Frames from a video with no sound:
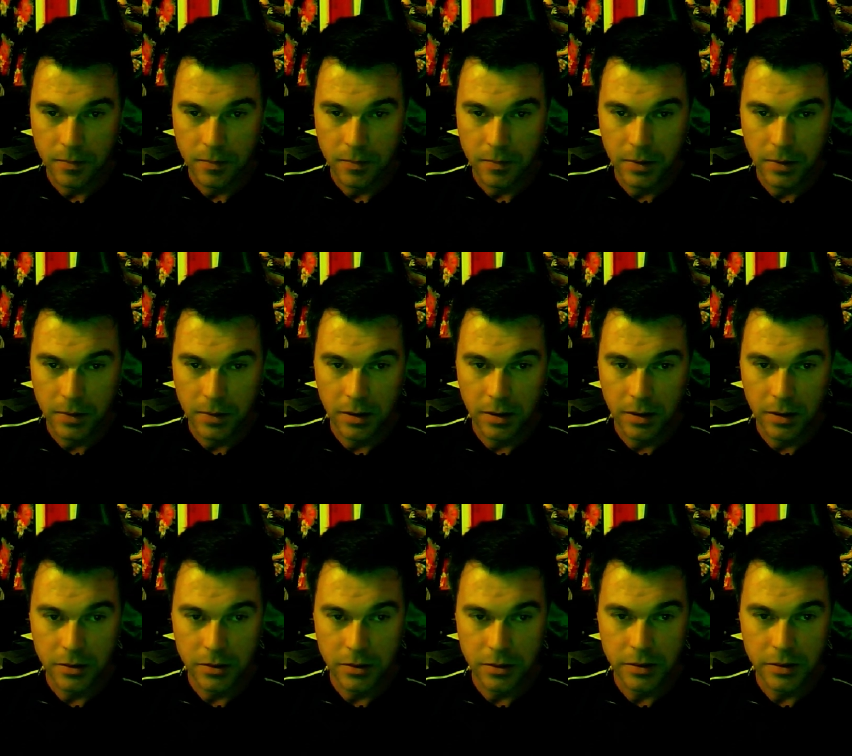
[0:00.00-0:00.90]
And he
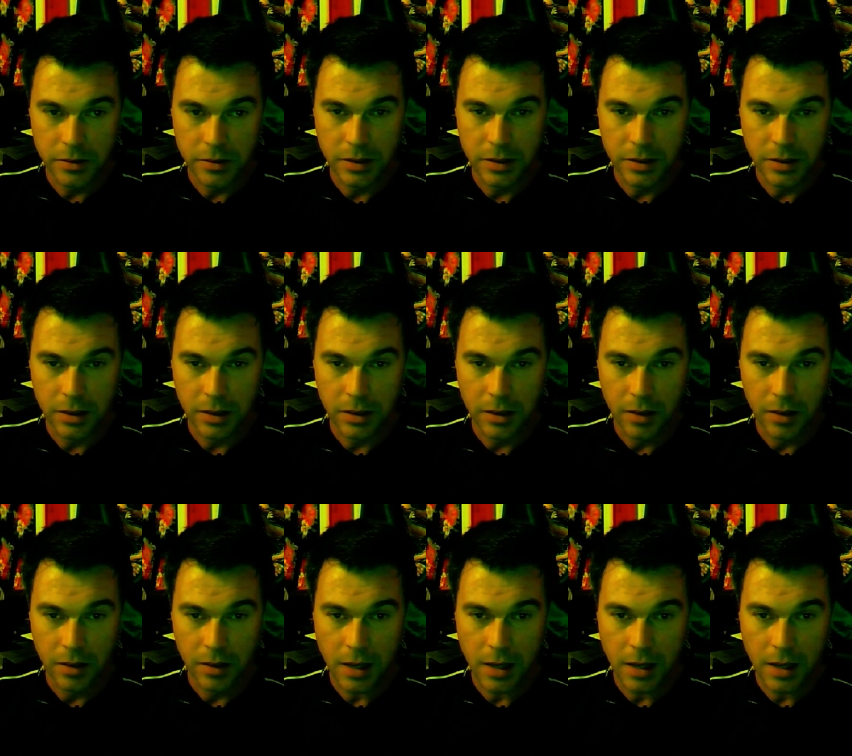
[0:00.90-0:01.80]
goes on to say,
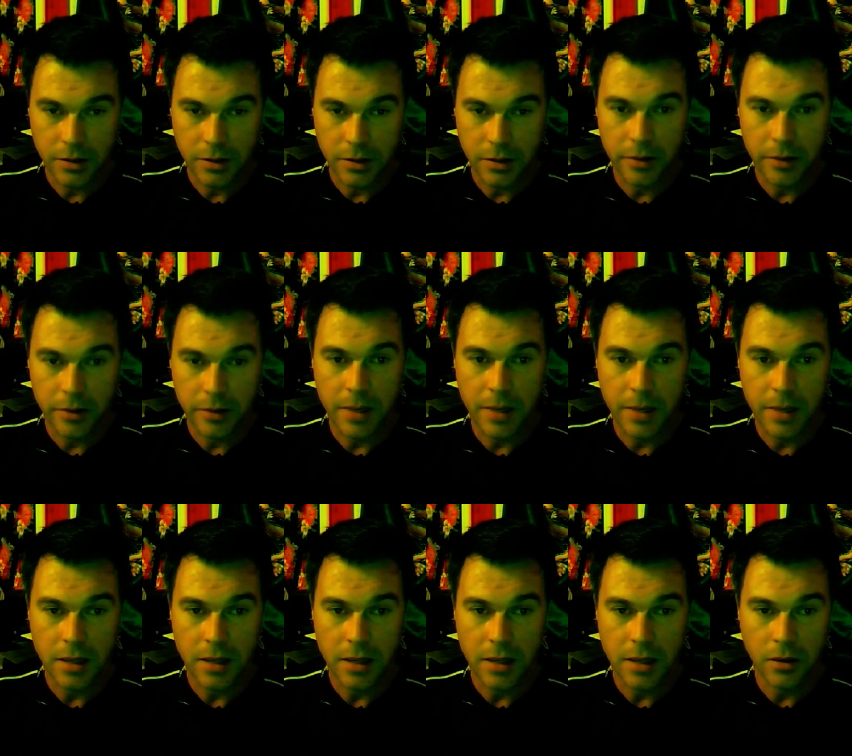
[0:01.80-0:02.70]
Hark ye, O
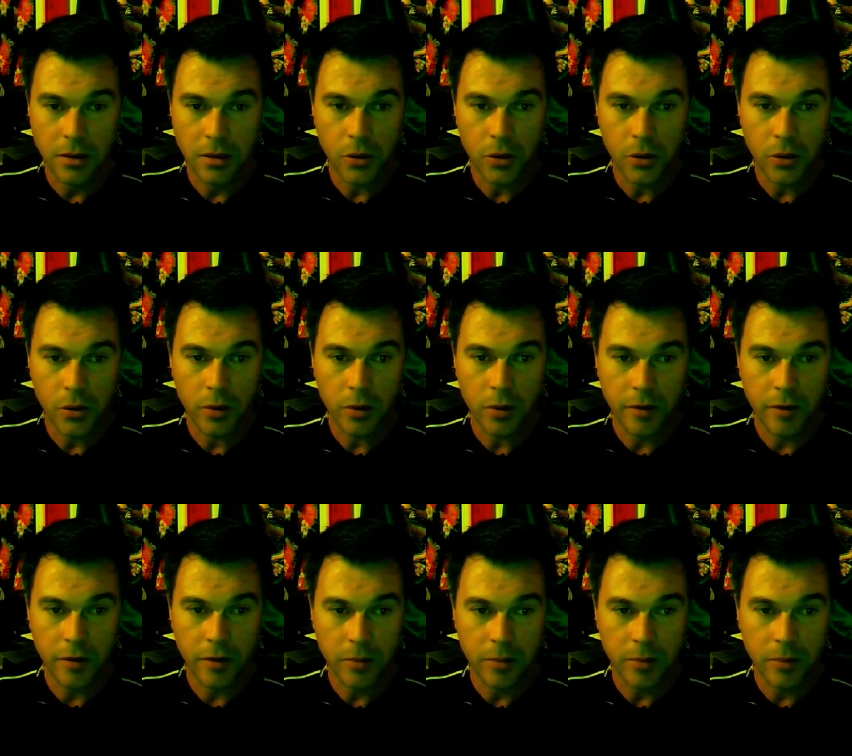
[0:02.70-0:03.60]
man, and know of
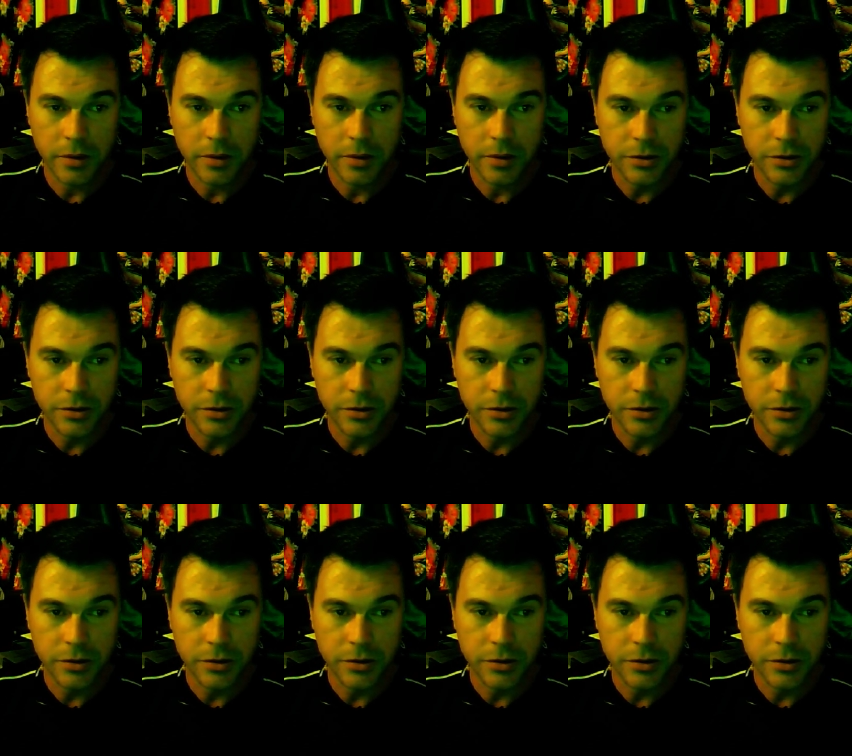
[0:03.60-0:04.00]
thy bondage,